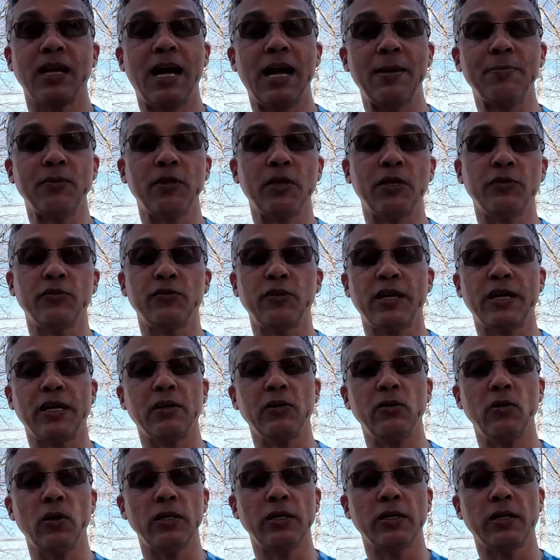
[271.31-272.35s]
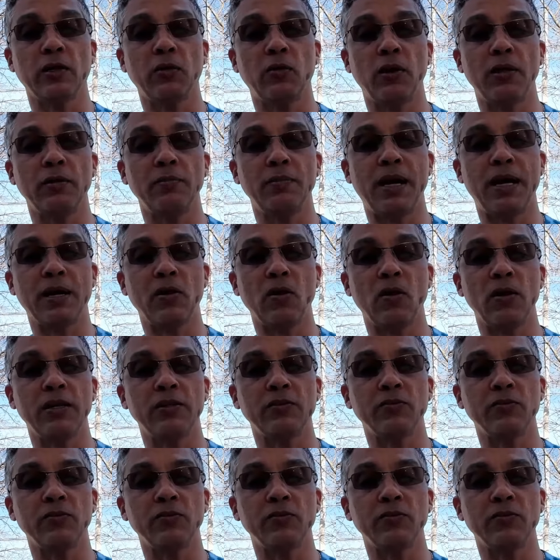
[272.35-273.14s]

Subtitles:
I'm going to try to glue another one back on.